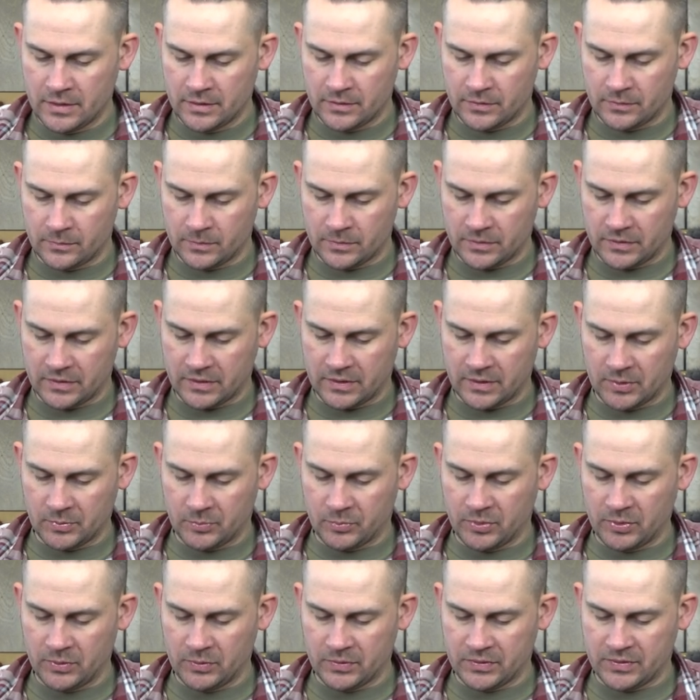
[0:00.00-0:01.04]
So we're just going
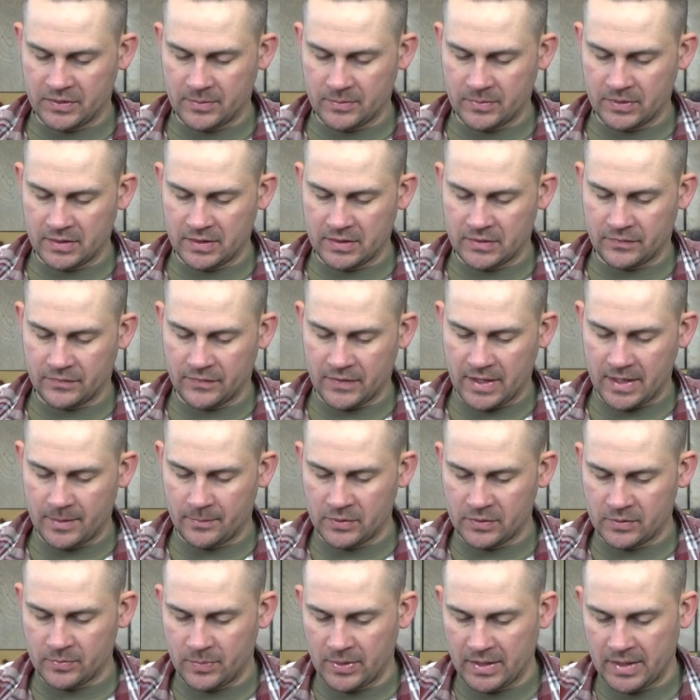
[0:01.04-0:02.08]
to peel some of these
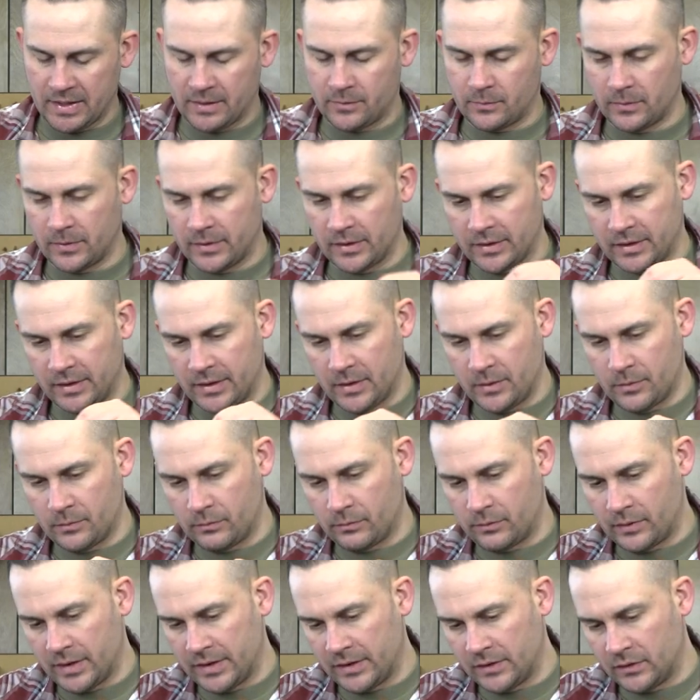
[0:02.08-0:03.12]
fibers back. We're going to go
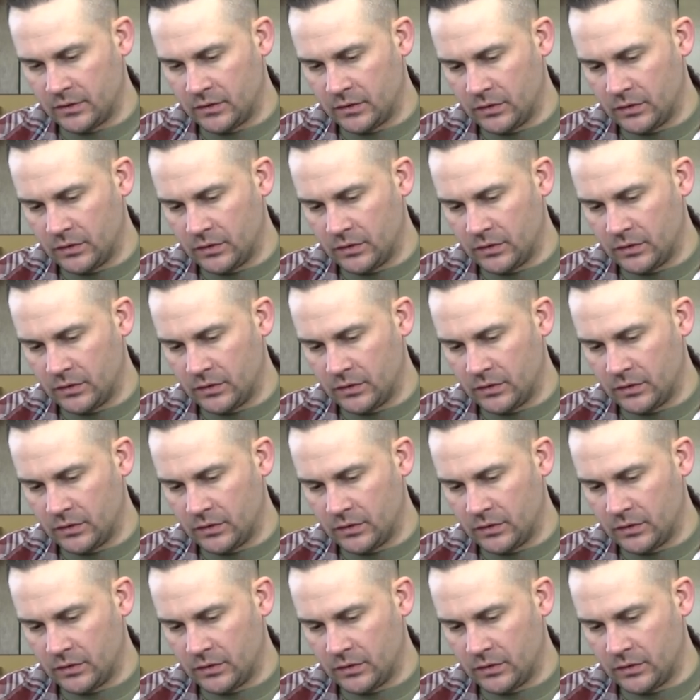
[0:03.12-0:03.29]
right